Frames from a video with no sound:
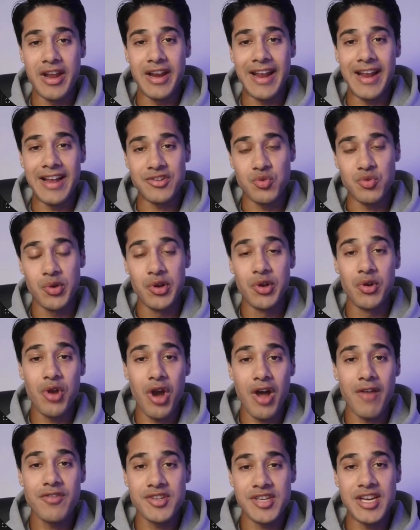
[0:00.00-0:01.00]
has real
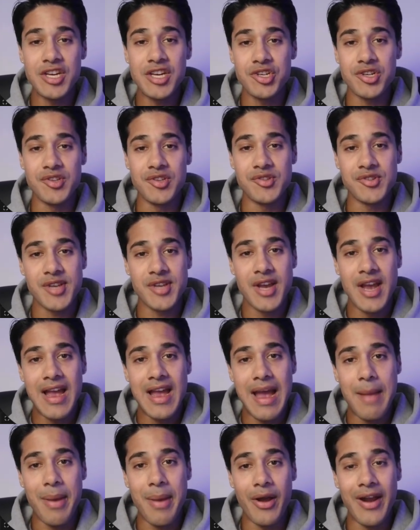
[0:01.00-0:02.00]
conversations about